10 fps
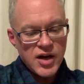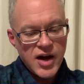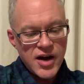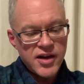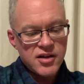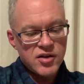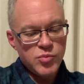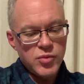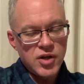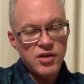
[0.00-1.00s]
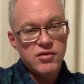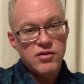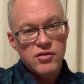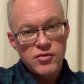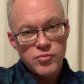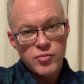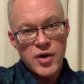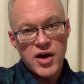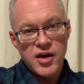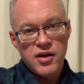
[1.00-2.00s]
I commit
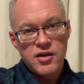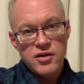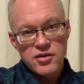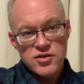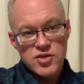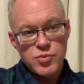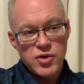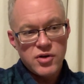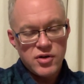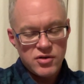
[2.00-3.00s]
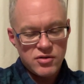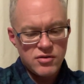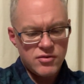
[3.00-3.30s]
my spirit.